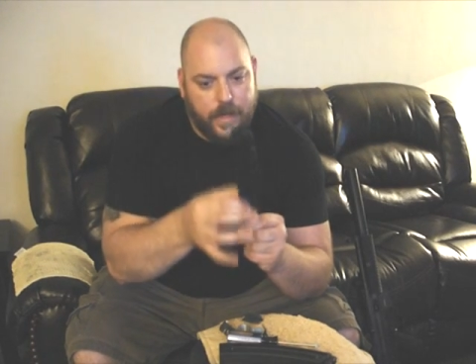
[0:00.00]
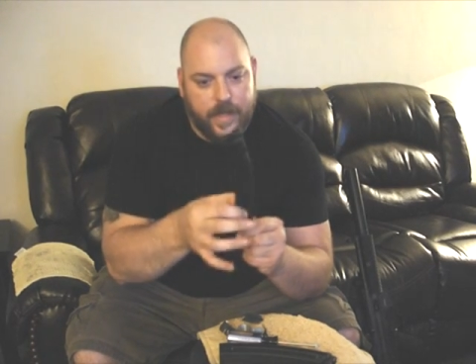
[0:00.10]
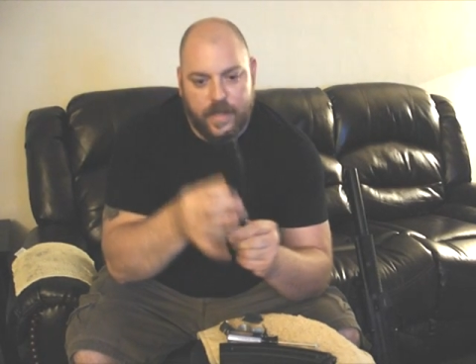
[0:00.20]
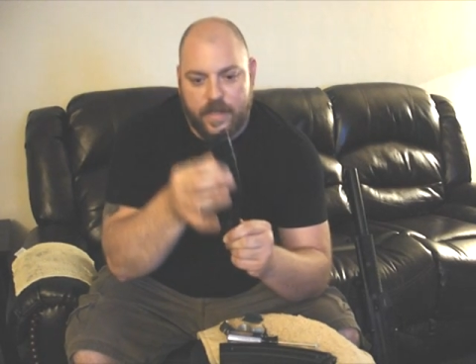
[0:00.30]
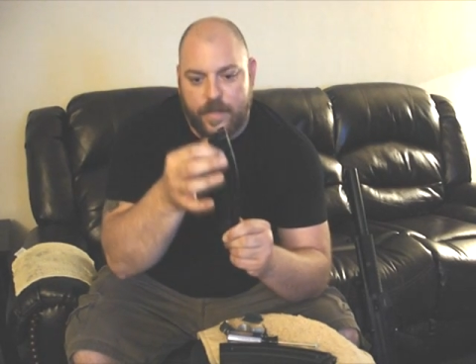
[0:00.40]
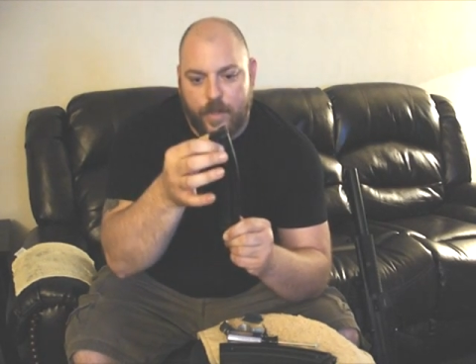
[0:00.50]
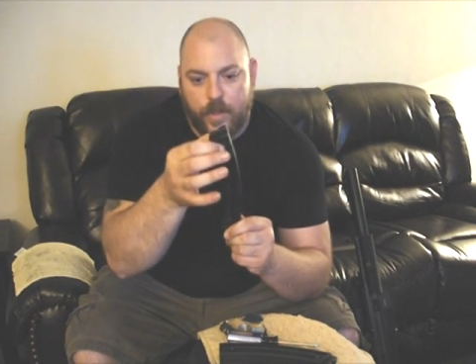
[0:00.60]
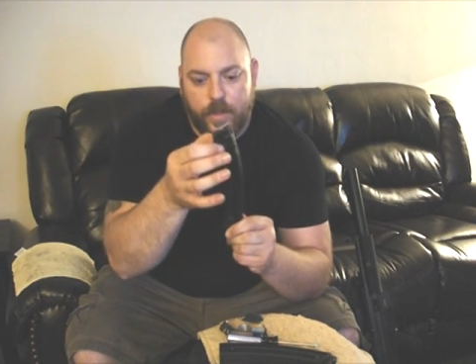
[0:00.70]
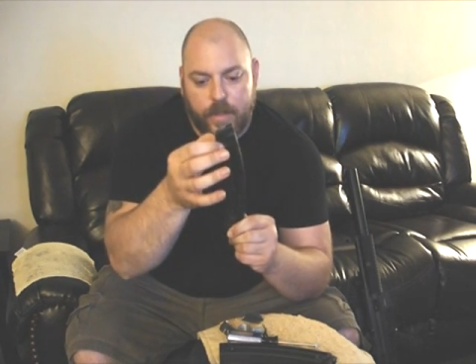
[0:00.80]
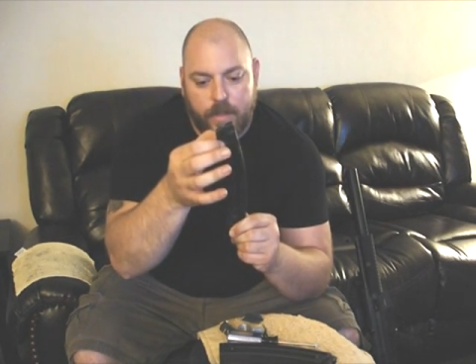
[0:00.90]
Nice and
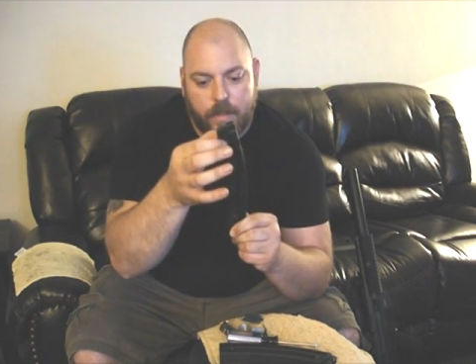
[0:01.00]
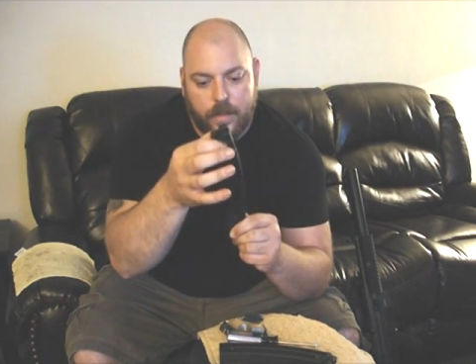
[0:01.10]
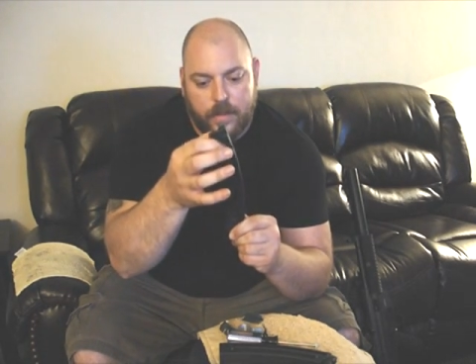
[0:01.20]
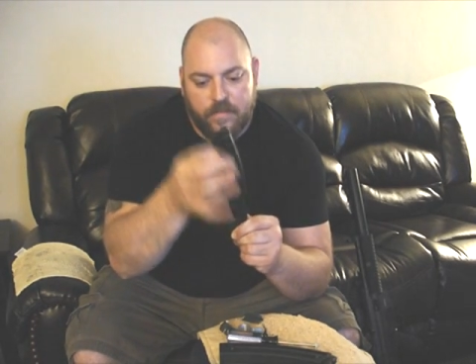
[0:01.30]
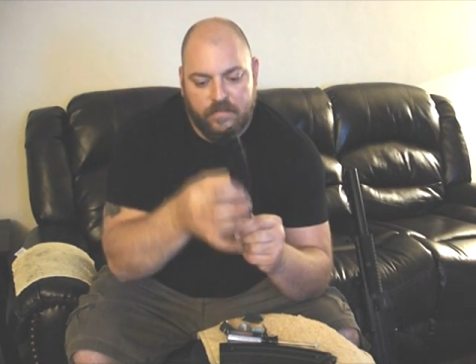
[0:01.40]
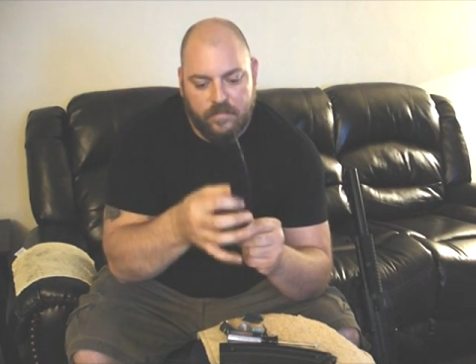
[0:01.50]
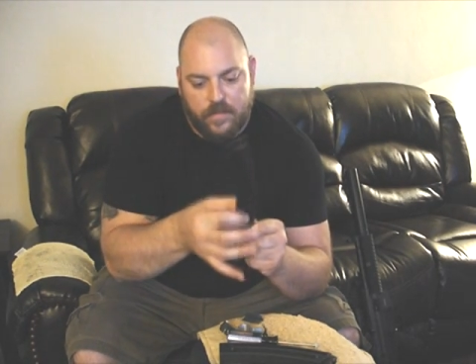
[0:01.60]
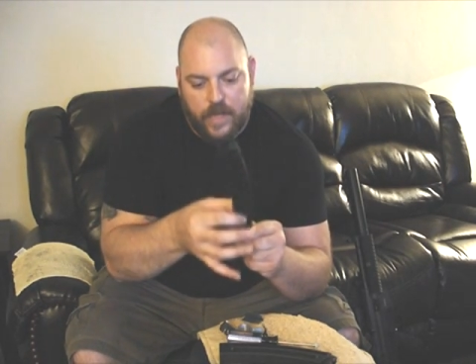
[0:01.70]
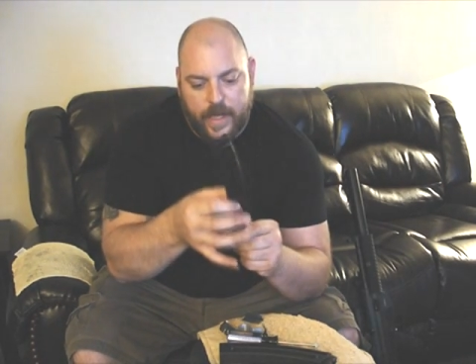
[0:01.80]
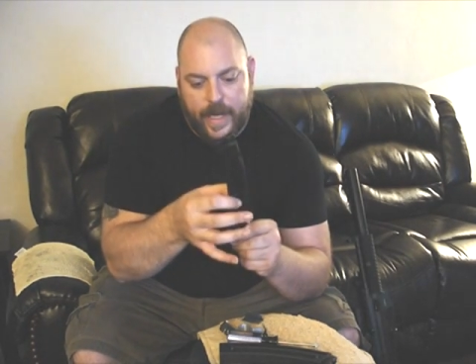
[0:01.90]
smooth.
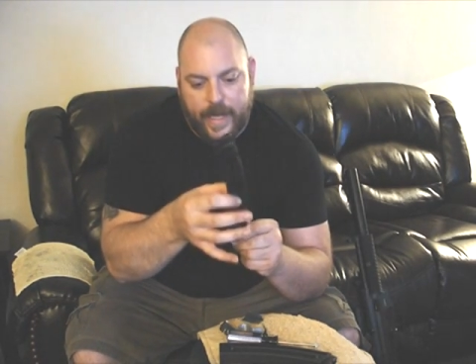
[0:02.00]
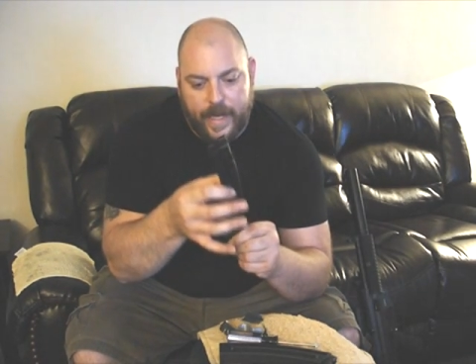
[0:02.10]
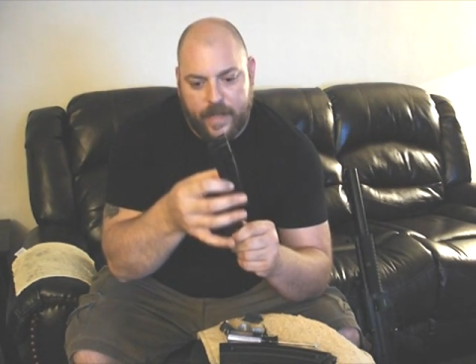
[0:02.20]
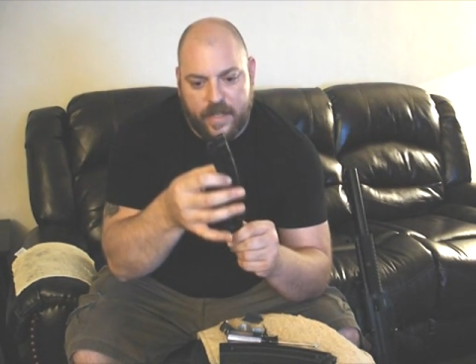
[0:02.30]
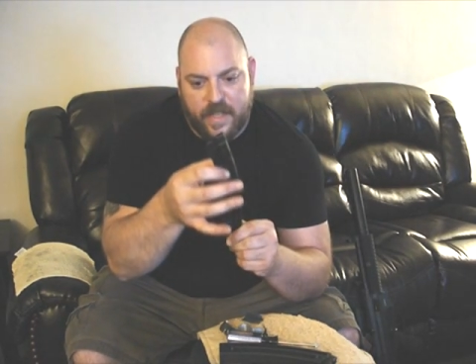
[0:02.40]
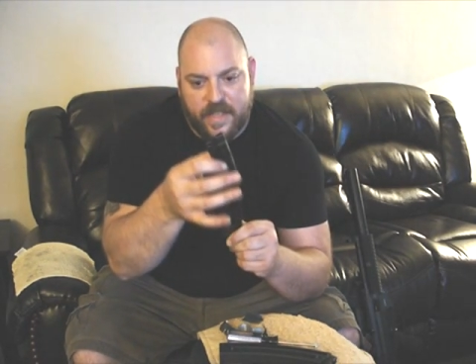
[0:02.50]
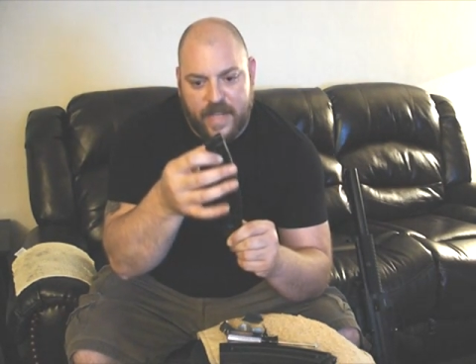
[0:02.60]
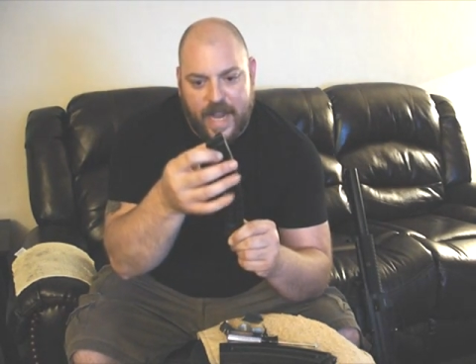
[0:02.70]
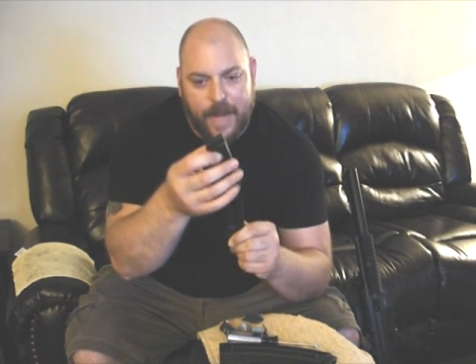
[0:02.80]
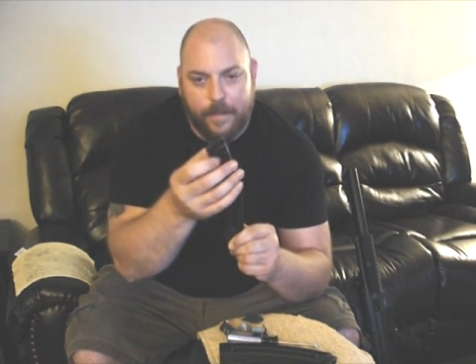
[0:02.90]
I can't get it to
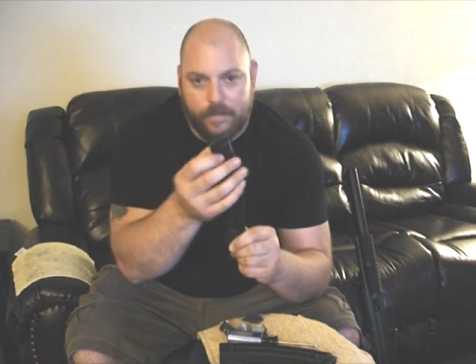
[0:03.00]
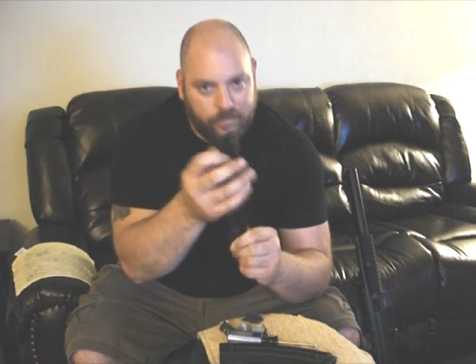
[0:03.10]
stop.